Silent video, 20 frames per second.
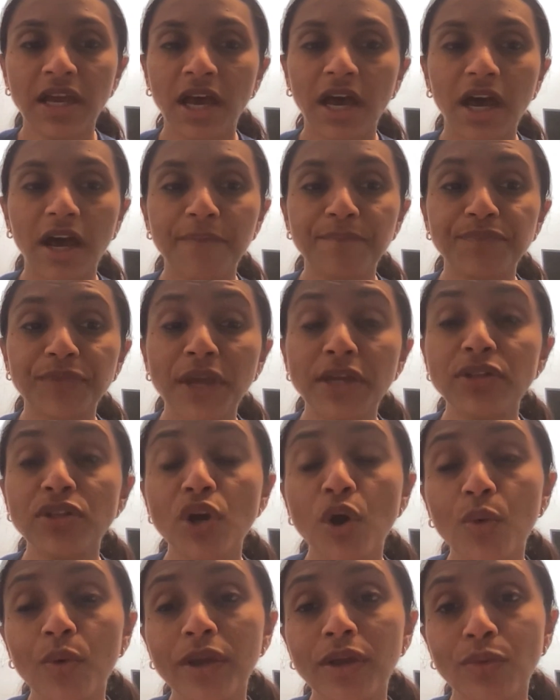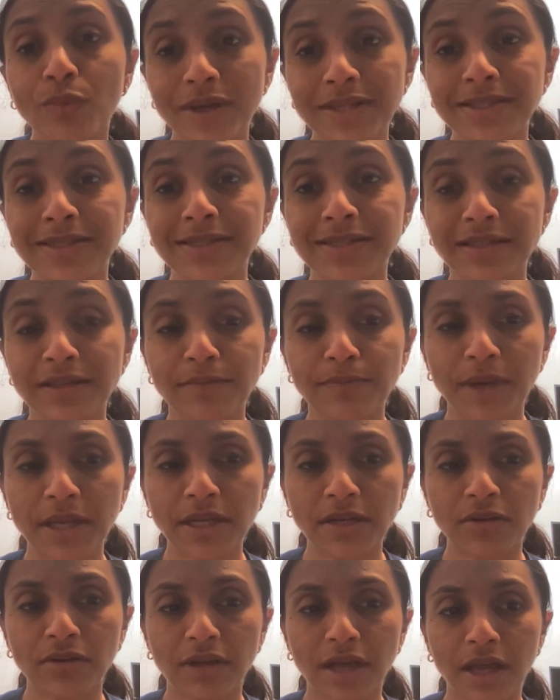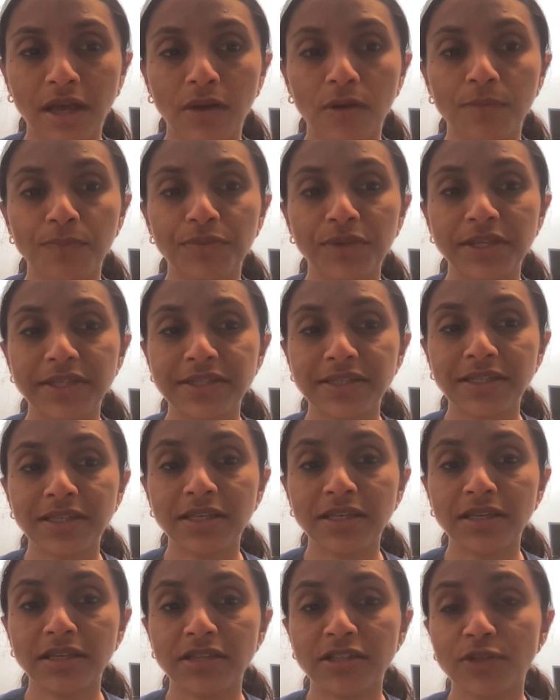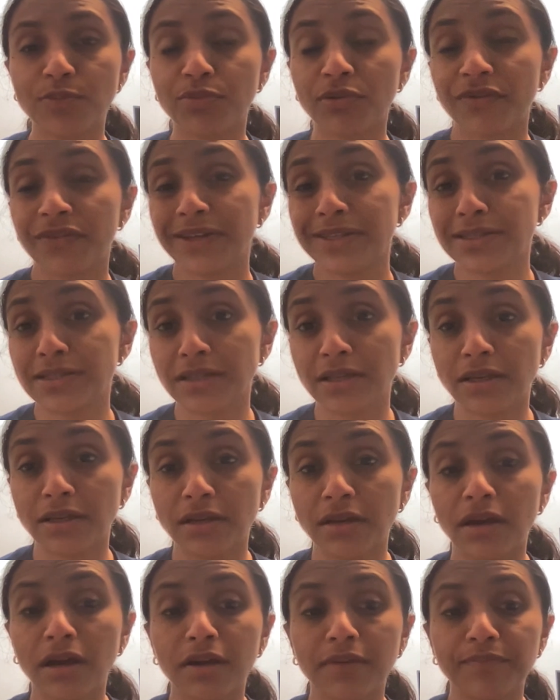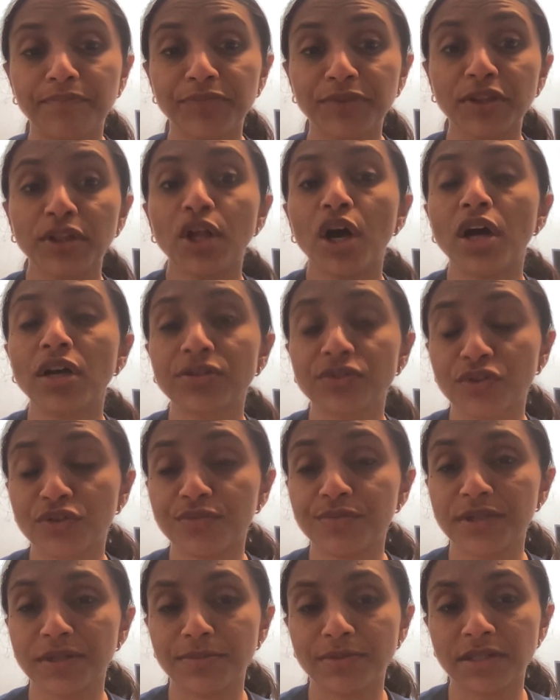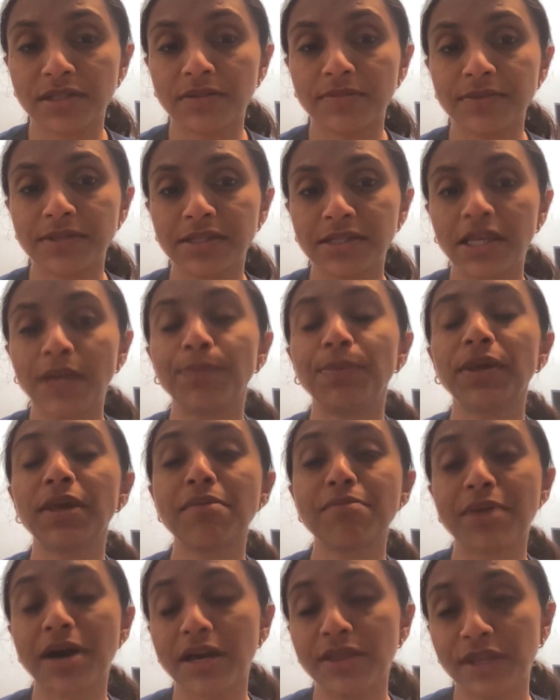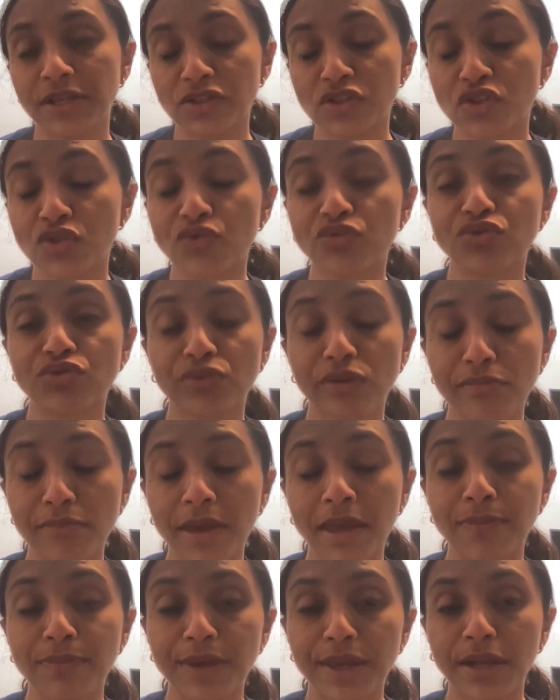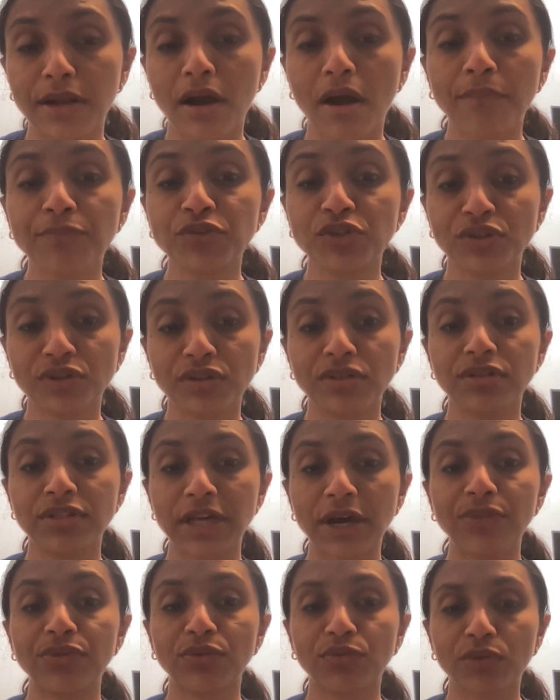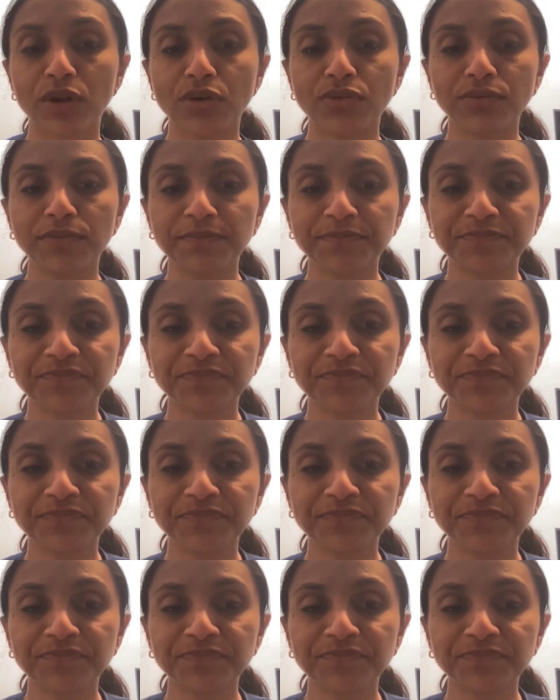And knowing when to seek medical help is key to preventing long-term symptoms, keeping in mind that surgery may be an option down the road.